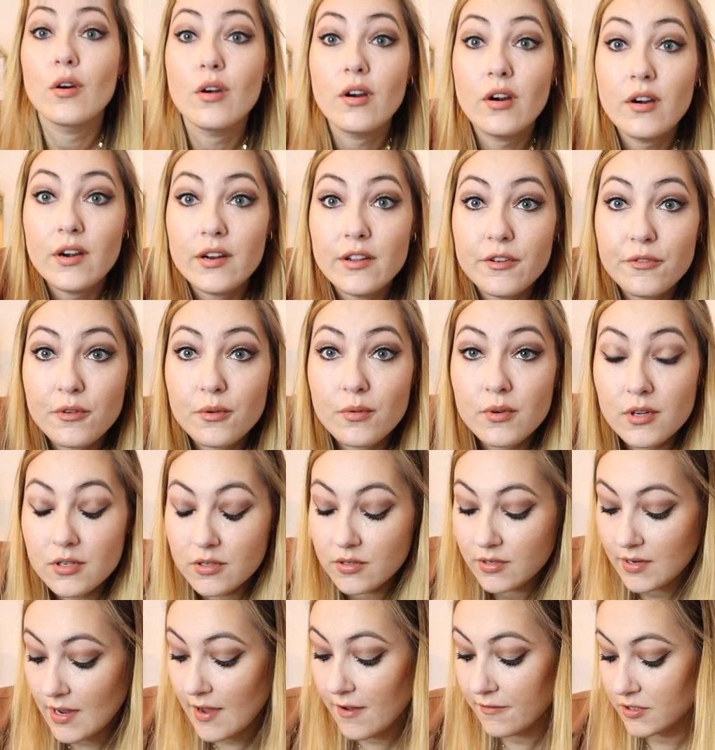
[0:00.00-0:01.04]
or if you want
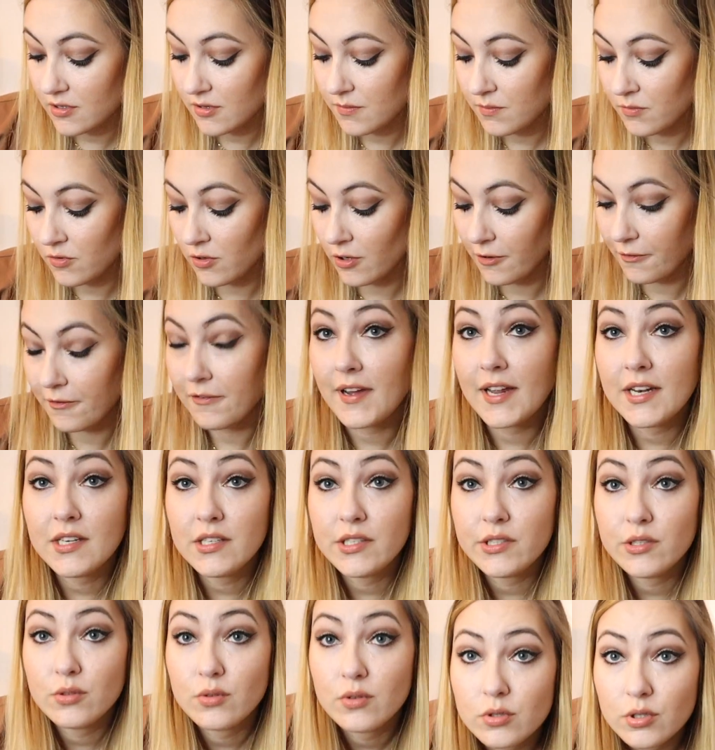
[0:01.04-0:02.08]
to have some more fun,
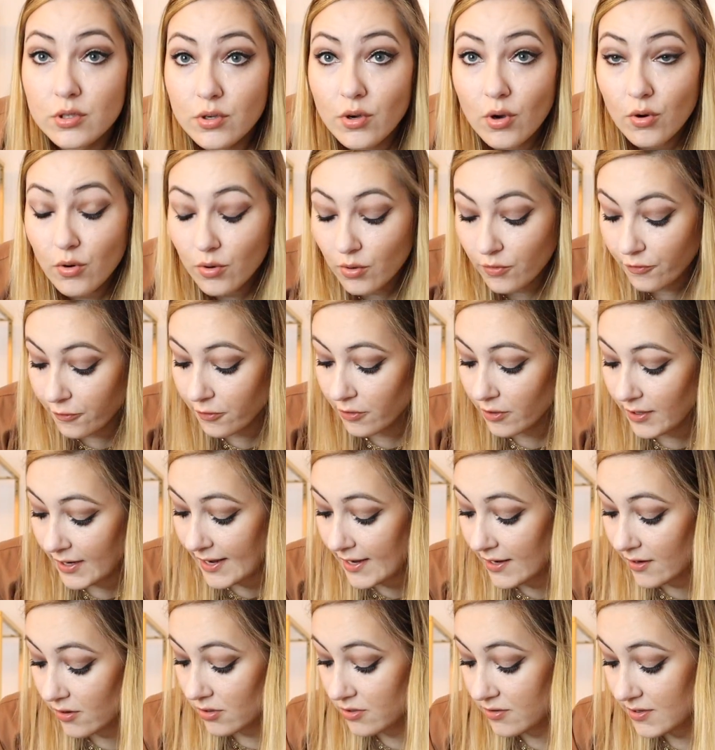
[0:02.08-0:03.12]
you could go for
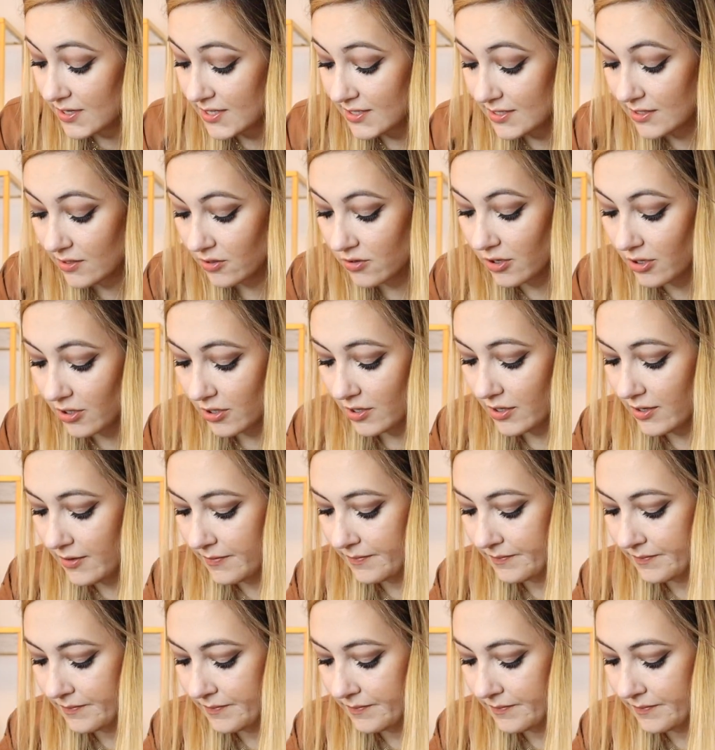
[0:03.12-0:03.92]
a contrasting color.